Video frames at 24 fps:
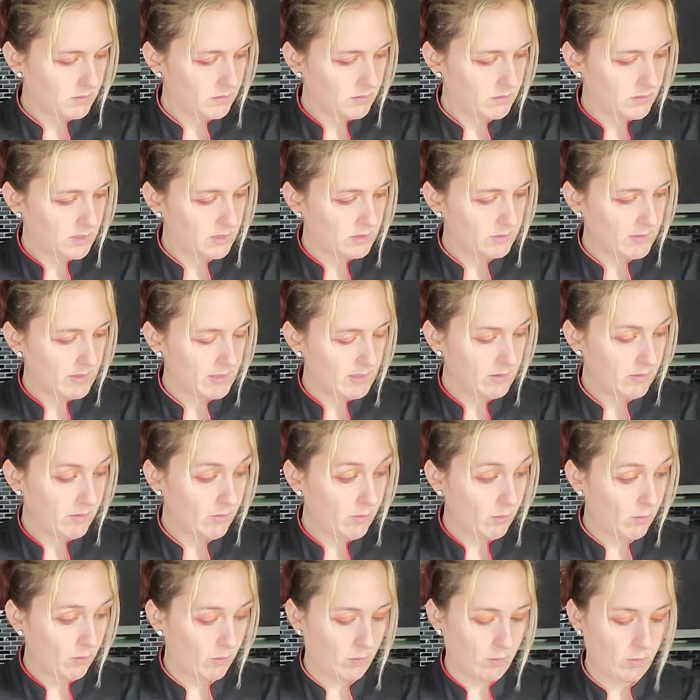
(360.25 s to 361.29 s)
This
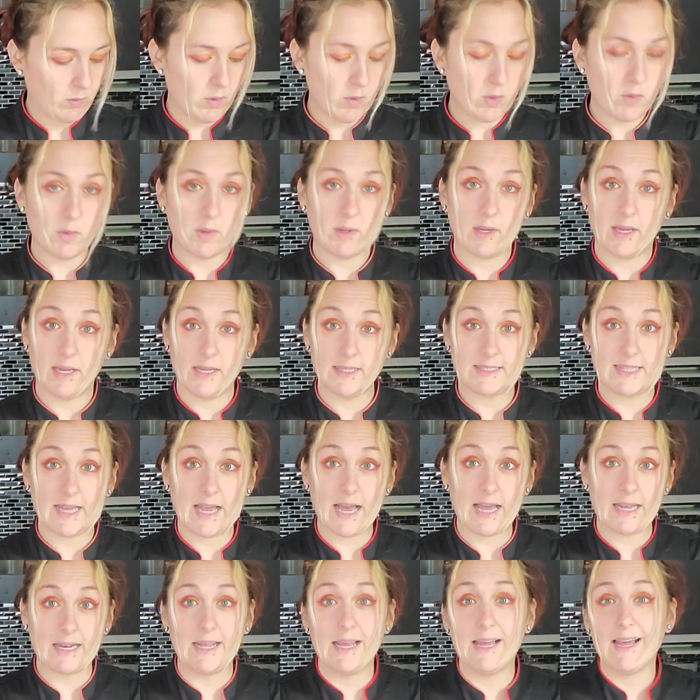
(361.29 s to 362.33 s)
one, woo, it's
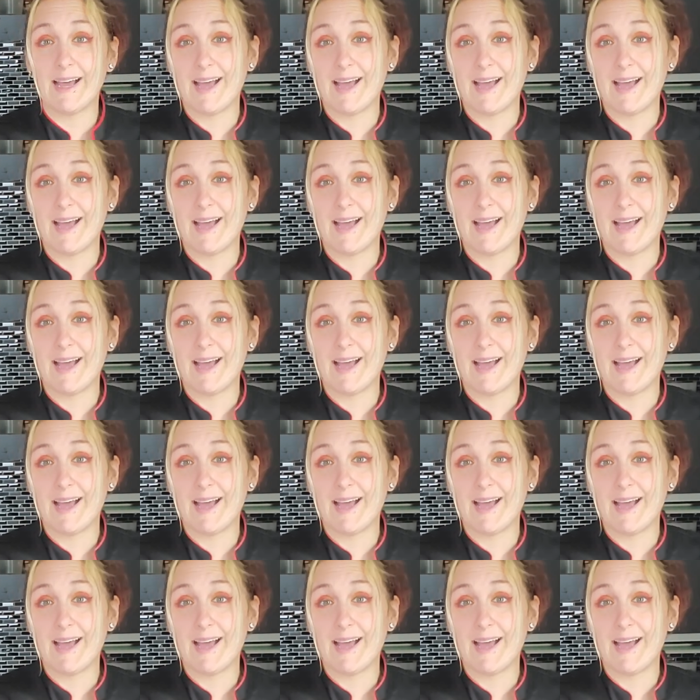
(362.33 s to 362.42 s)
on.